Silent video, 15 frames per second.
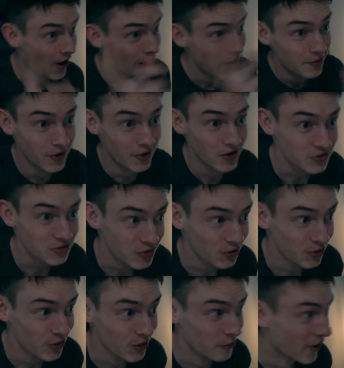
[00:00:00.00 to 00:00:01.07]
I must be
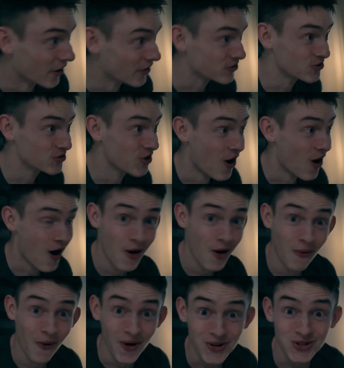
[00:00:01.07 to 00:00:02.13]
real mad because I
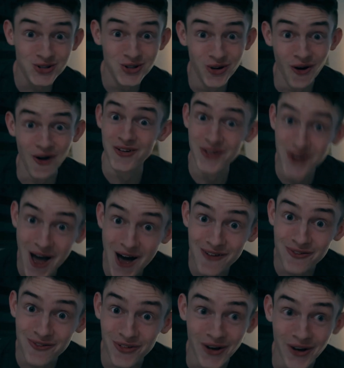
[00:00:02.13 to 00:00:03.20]
watched it on
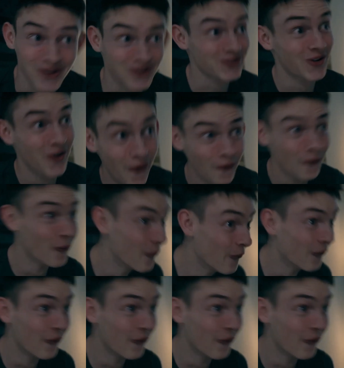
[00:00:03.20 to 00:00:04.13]
Netflix. Ooh.